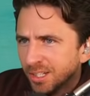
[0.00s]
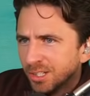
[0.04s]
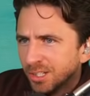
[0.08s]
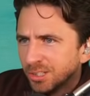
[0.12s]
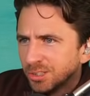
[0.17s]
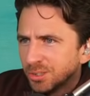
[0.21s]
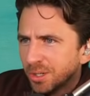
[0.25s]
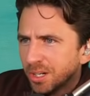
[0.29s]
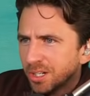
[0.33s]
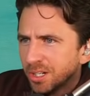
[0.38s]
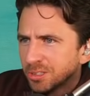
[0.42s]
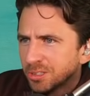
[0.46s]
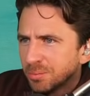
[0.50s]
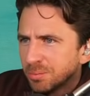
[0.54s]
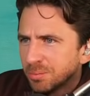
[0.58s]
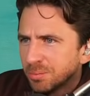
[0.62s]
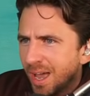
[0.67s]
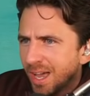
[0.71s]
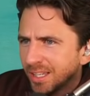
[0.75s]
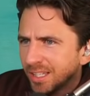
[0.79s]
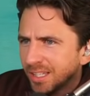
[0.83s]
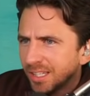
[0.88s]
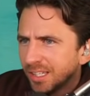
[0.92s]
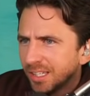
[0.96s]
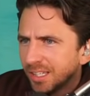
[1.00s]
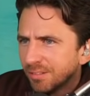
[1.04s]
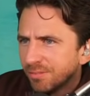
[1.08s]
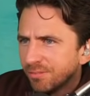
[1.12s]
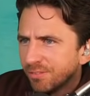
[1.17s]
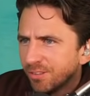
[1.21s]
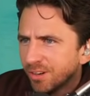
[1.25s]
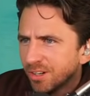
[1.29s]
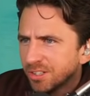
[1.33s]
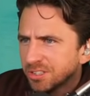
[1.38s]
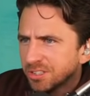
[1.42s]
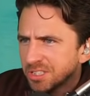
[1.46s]
So here's Maggie,
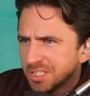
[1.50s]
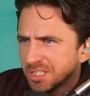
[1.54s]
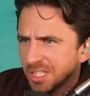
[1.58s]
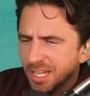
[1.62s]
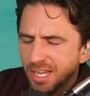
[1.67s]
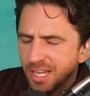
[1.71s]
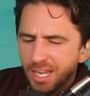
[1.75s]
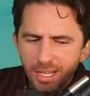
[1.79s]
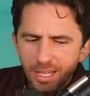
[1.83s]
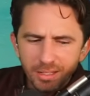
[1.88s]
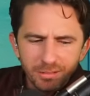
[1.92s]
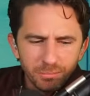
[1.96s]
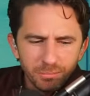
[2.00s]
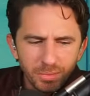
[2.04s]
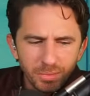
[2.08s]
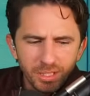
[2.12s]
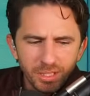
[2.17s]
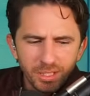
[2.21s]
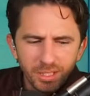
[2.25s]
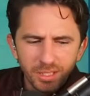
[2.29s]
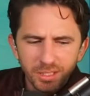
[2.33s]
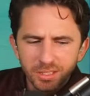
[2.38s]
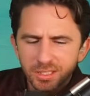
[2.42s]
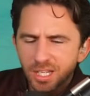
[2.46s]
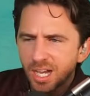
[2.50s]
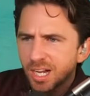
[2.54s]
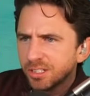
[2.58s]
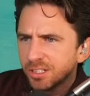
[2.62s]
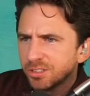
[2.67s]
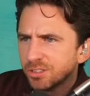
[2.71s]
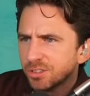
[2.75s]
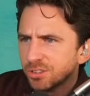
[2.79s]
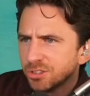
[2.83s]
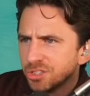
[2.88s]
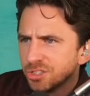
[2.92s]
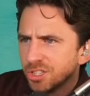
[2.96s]
first time meeting
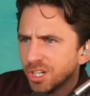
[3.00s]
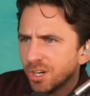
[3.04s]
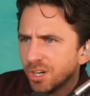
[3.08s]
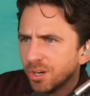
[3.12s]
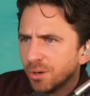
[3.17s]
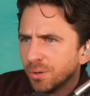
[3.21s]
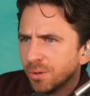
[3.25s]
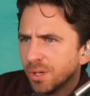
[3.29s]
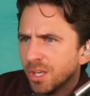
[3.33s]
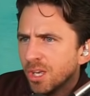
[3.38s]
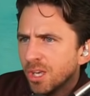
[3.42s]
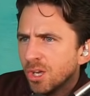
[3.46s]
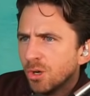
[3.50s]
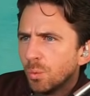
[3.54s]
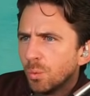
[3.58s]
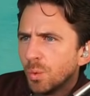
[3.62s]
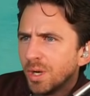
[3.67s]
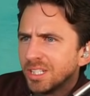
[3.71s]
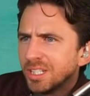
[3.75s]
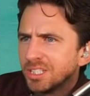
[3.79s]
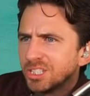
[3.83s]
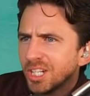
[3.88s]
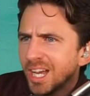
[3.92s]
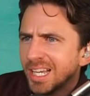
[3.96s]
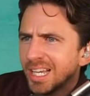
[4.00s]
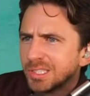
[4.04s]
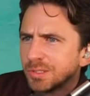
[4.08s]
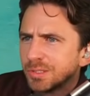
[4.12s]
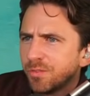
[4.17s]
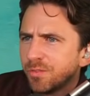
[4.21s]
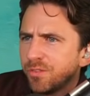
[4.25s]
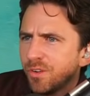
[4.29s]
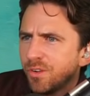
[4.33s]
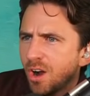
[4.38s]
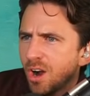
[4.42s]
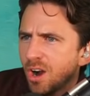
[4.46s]
Dr. Joe, which as
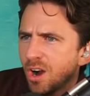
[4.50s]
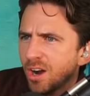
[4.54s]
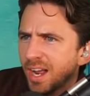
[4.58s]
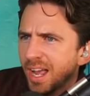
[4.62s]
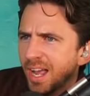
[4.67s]
far